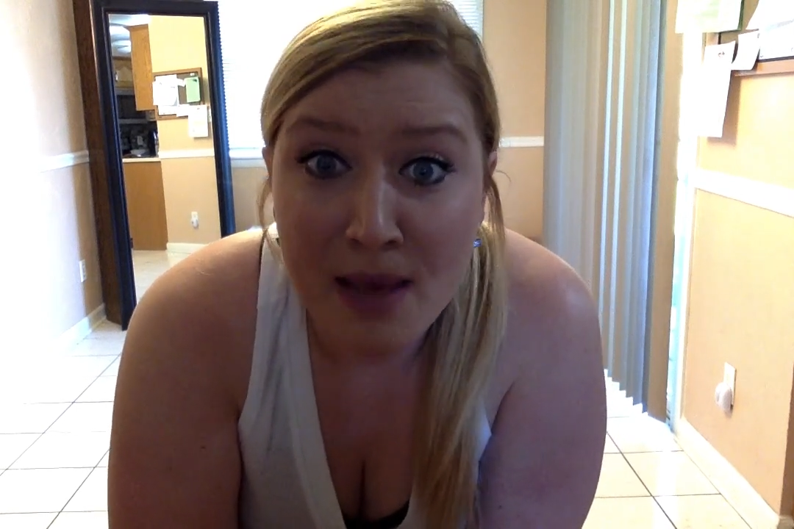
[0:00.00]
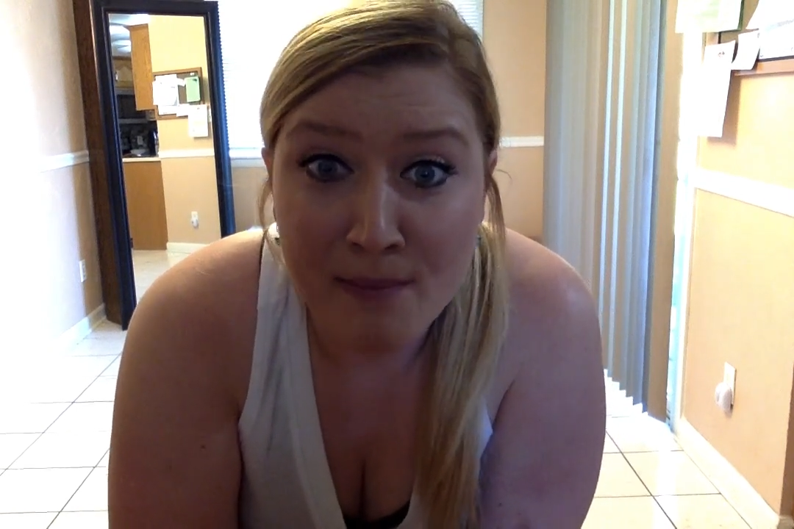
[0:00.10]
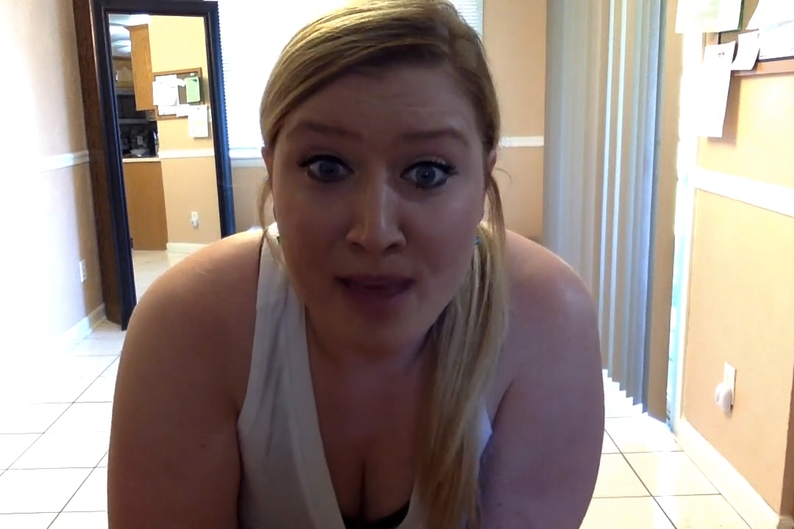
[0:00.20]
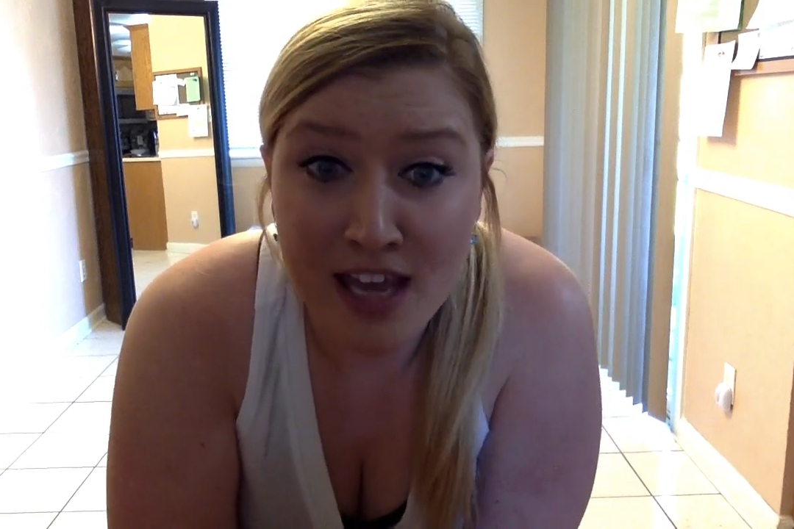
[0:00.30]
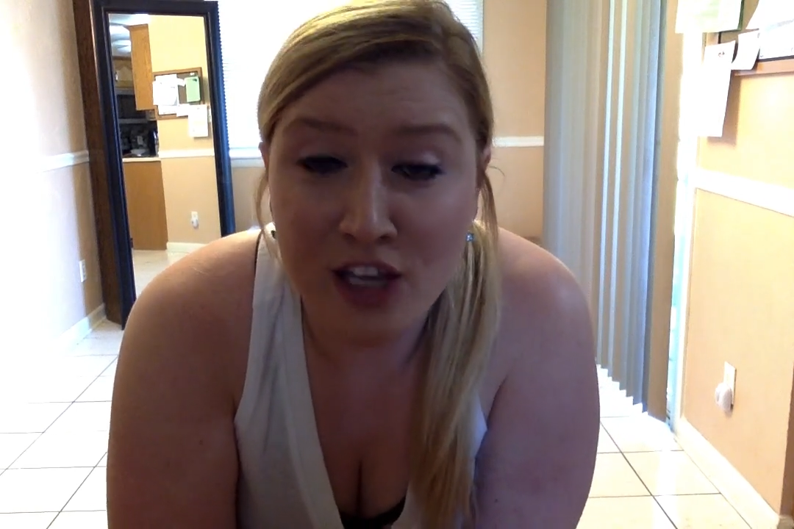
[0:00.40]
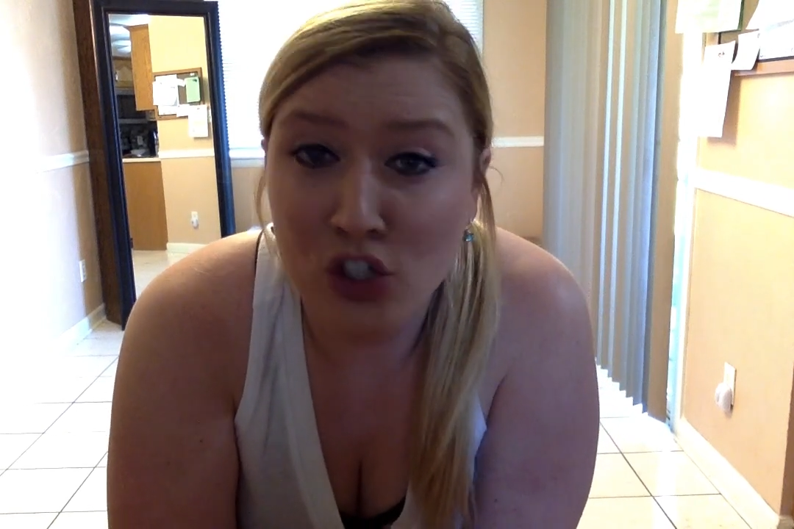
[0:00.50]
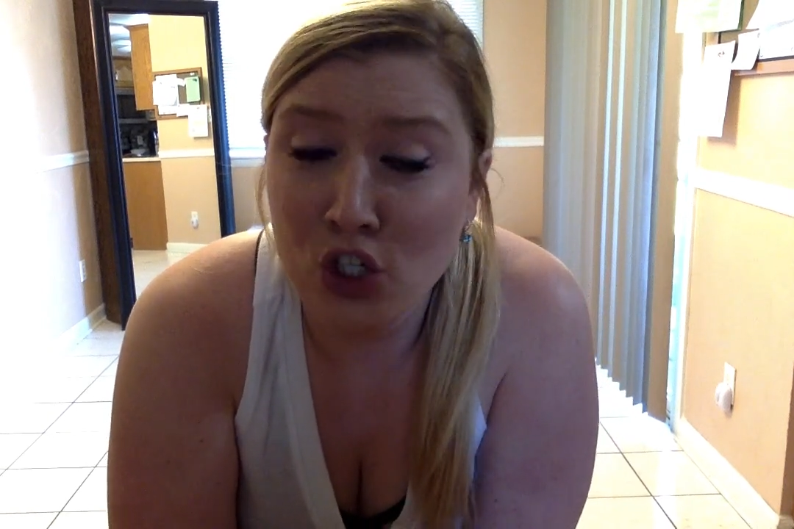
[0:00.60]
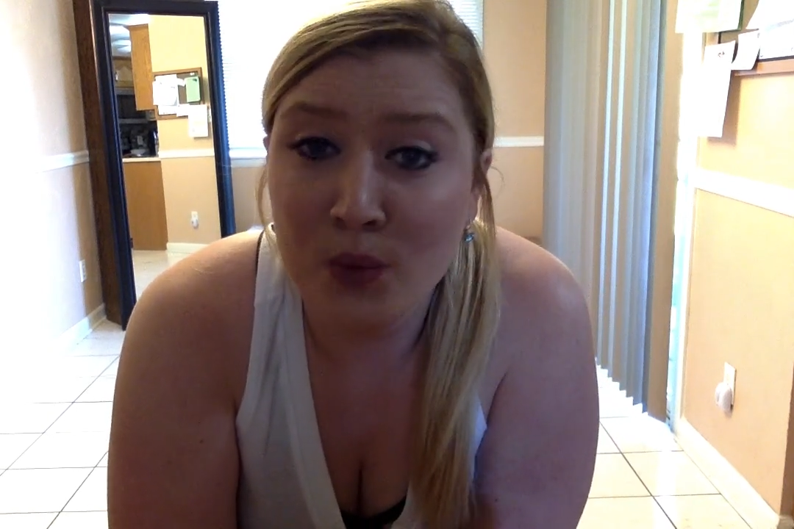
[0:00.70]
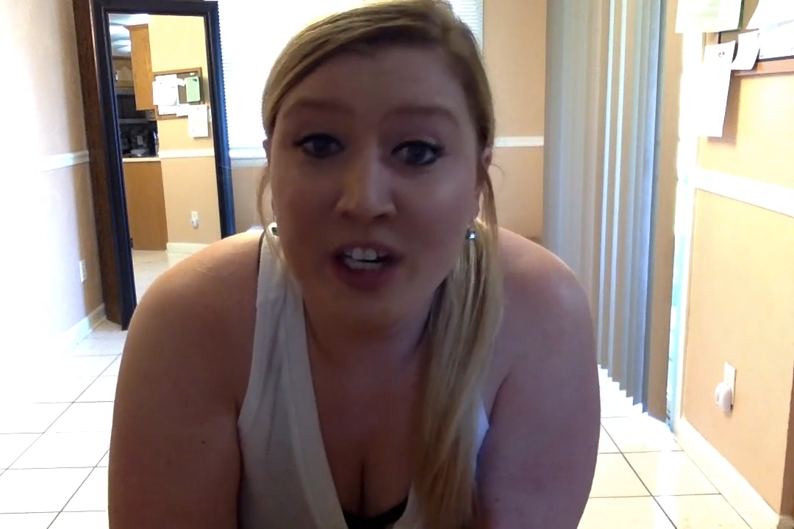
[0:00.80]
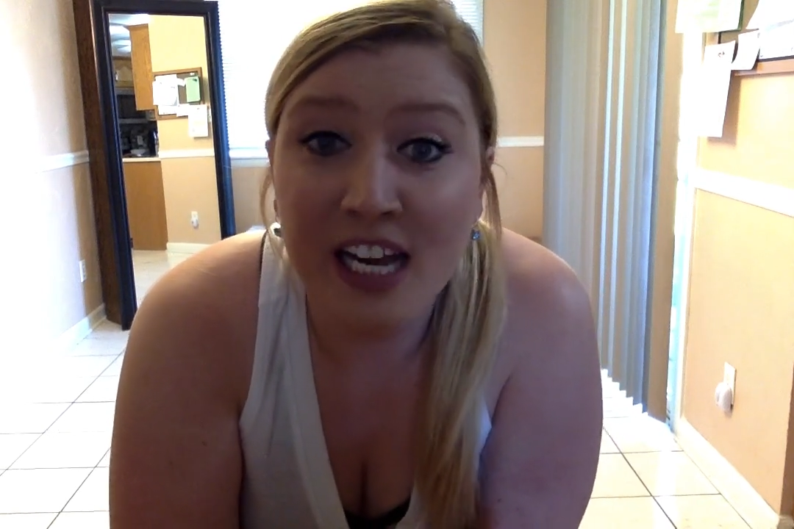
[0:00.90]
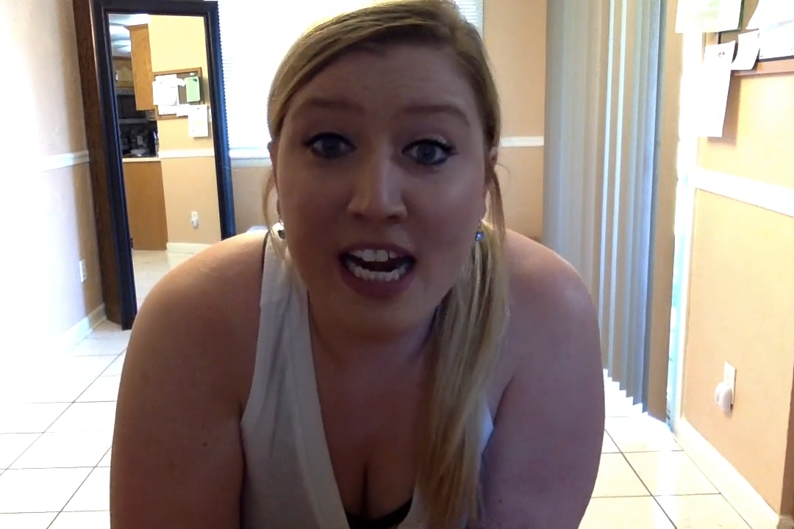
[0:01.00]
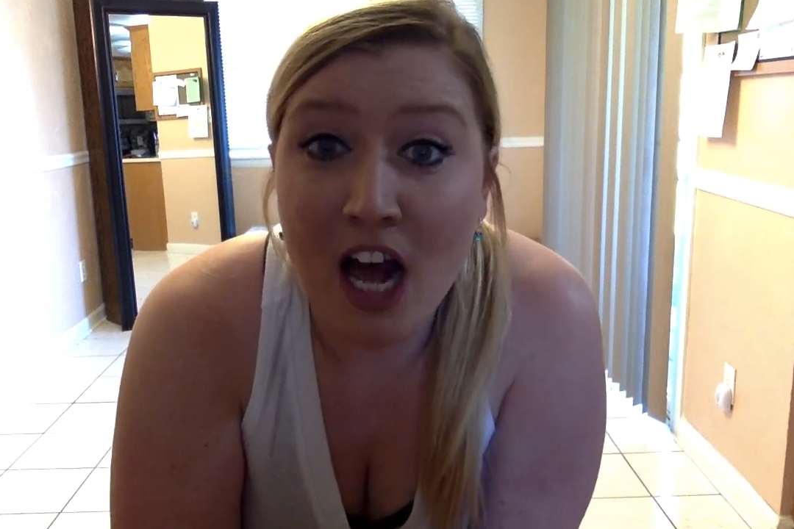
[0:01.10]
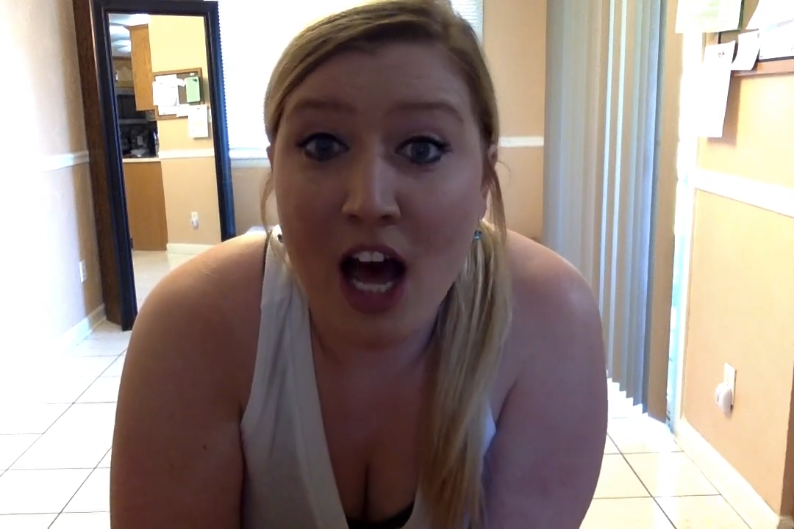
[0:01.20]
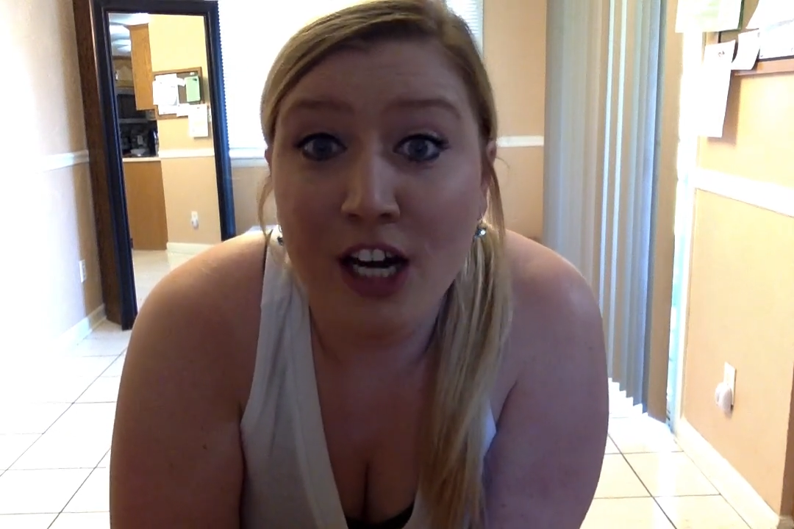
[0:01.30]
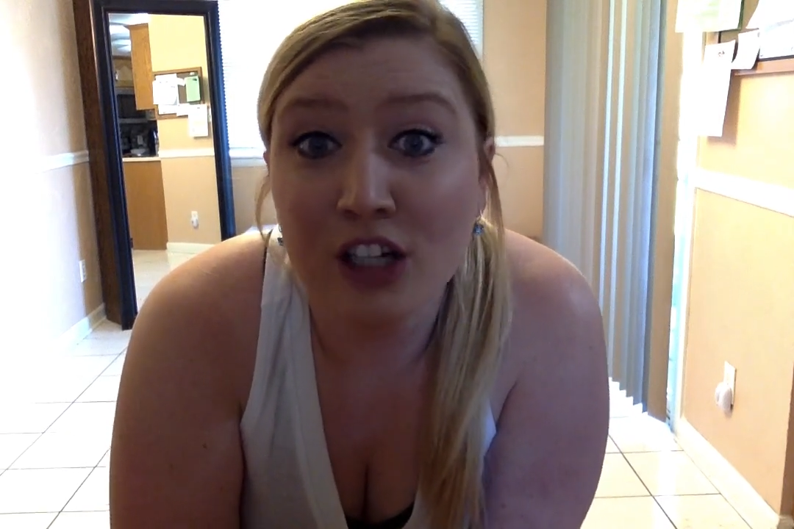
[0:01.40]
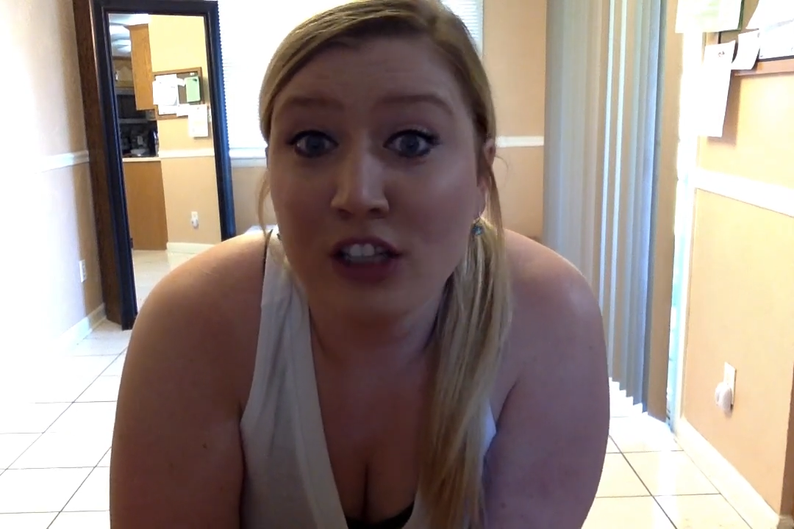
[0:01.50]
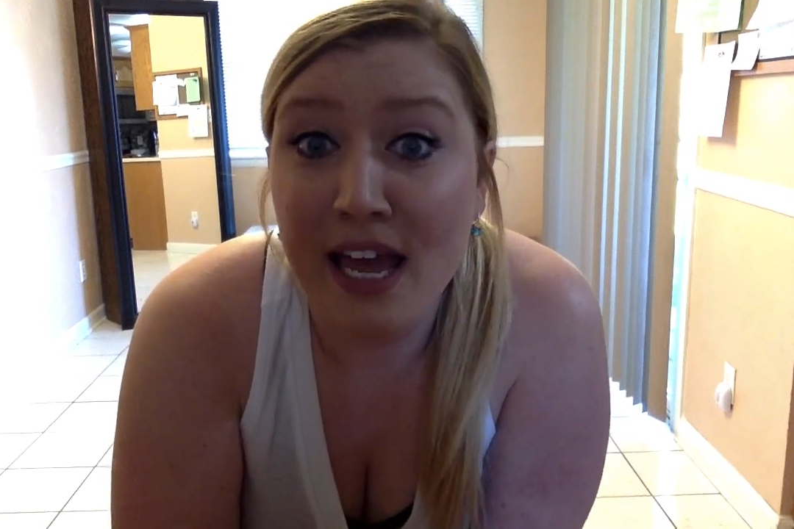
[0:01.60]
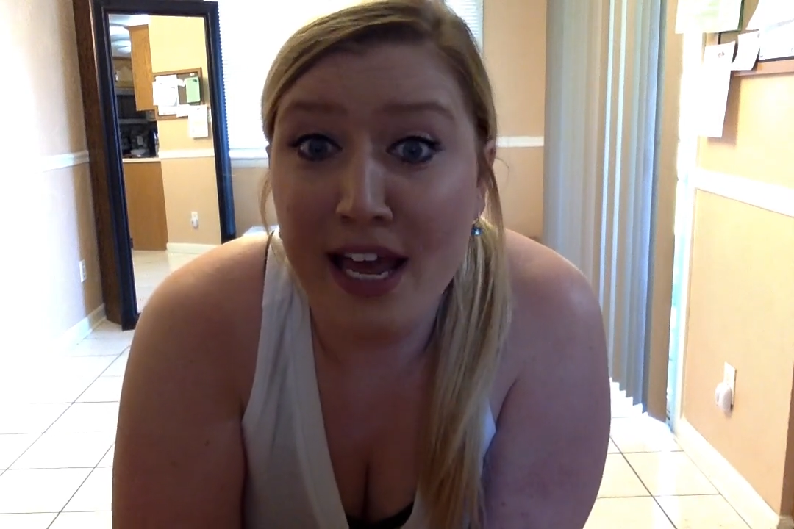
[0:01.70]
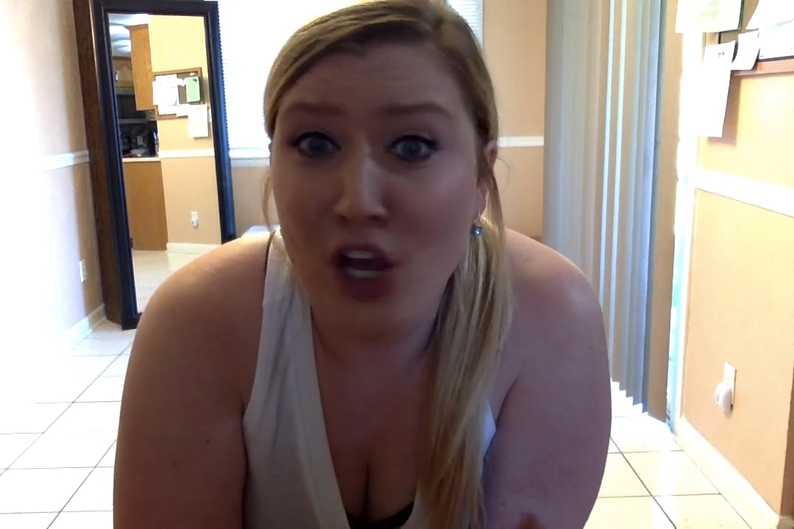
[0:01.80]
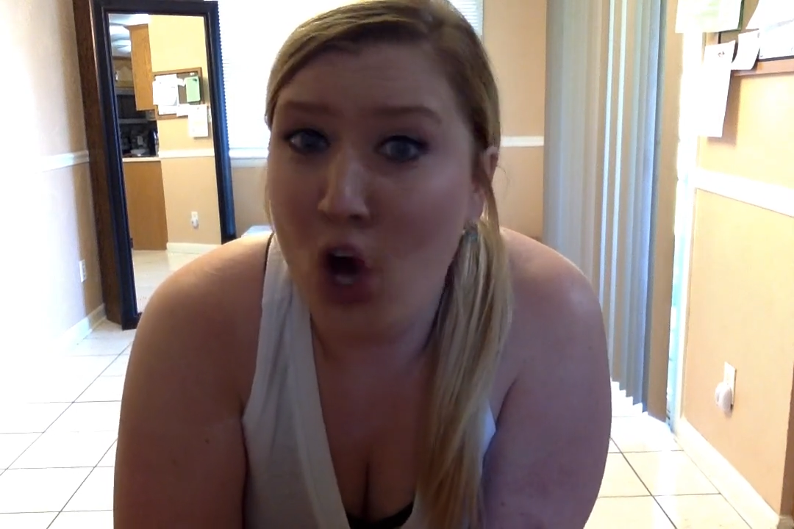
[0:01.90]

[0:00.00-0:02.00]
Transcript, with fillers: making sure we're getting on our leg,